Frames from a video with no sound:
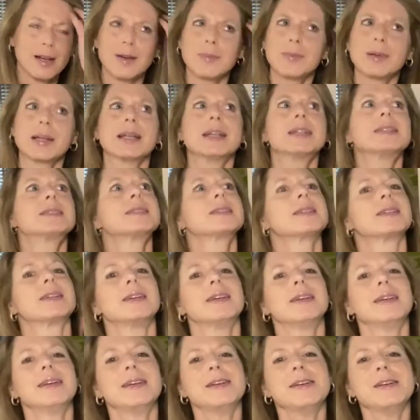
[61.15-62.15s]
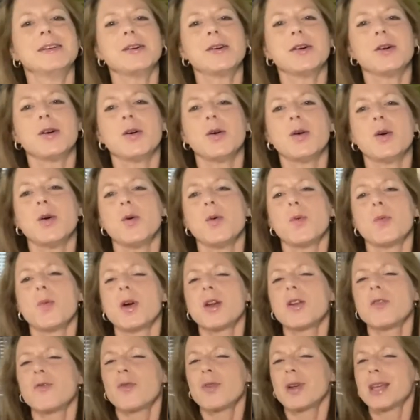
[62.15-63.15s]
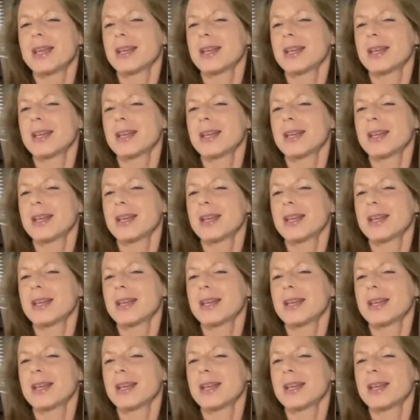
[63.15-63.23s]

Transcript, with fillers: a bit, what if we